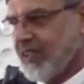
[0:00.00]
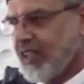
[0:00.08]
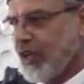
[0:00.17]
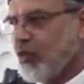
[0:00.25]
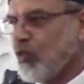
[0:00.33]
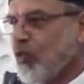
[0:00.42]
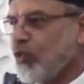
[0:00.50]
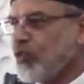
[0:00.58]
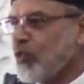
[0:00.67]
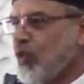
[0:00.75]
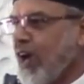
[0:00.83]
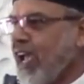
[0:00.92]
that who
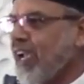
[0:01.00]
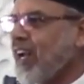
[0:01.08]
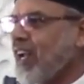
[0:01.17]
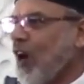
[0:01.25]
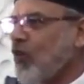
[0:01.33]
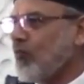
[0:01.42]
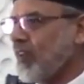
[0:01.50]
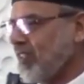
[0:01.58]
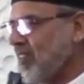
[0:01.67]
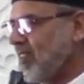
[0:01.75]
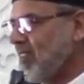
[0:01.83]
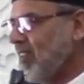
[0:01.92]
you hang around with.
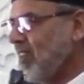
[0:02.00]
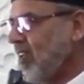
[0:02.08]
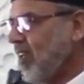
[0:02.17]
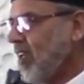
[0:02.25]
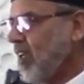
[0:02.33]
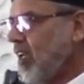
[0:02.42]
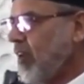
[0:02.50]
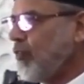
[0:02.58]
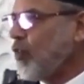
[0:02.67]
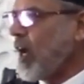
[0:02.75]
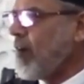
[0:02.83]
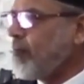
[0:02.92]
If
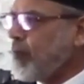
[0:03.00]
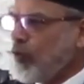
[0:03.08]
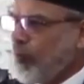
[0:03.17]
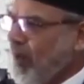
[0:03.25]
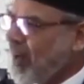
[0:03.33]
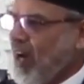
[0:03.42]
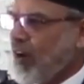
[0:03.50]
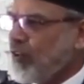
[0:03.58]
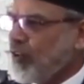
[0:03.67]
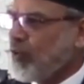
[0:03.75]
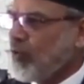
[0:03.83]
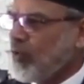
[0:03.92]
you have people
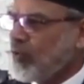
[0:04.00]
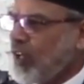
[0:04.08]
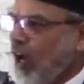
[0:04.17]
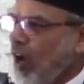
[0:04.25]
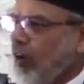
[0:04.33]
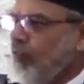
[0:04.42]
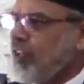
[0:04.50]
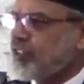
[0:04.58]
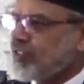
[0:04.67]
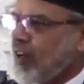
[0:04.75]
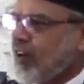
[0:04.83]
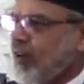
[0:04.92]
around you, they
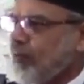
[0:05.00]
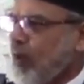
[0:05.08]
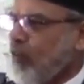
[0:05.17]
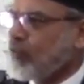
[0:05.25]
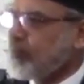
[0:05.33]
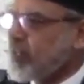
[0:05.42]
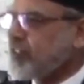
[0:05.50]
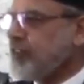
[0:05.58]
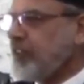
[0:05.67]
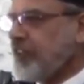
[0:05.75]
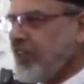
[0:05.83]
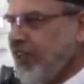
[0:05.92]
always talk about
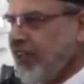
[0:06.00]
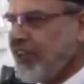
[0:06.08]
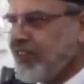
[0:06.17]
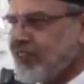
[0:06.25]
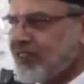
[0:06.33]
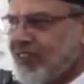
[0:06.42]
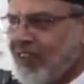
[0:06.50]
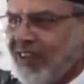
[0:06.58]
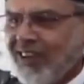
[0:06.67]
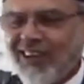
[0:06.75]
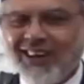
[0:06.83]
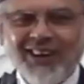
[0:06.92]
Mercedes
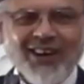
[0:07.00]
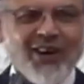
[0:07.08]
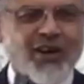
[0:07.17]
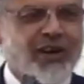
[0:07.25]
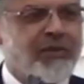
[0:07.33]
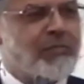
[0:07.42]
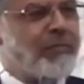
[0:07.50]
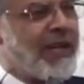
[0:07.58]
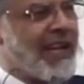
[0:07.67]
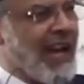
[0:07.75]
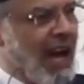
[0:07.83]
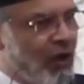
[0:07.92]
or
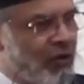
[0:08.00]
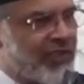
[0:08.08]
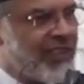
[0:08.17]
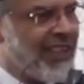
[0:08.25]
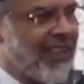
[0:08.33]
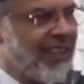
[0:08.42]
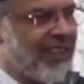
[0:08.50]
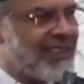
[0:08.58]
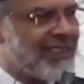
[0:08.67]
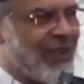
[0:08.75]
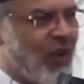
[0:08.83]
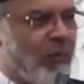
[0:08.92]
big
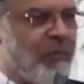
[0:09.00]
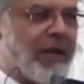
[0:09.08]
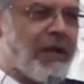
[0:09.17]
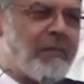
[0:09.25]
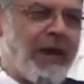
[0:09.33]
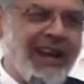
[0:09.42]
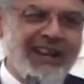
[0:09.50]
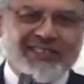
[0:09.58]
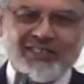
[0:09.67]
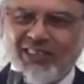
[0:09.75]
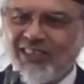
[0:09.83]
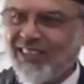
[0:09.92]
houses or big
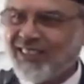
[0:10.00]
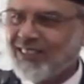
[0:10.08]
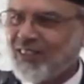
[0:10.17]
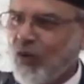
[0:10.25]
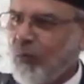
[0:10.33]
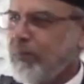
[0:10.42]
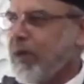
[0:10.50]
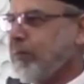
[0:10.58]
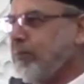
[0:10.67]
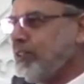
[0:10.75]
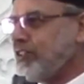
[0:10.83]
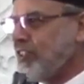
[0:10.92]
balances or
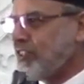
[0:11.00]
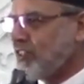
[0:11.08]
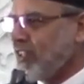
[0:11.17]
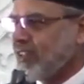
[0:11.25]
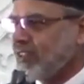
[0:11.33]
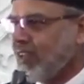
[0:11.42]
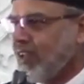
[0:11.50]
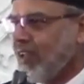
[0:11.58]
big businesses.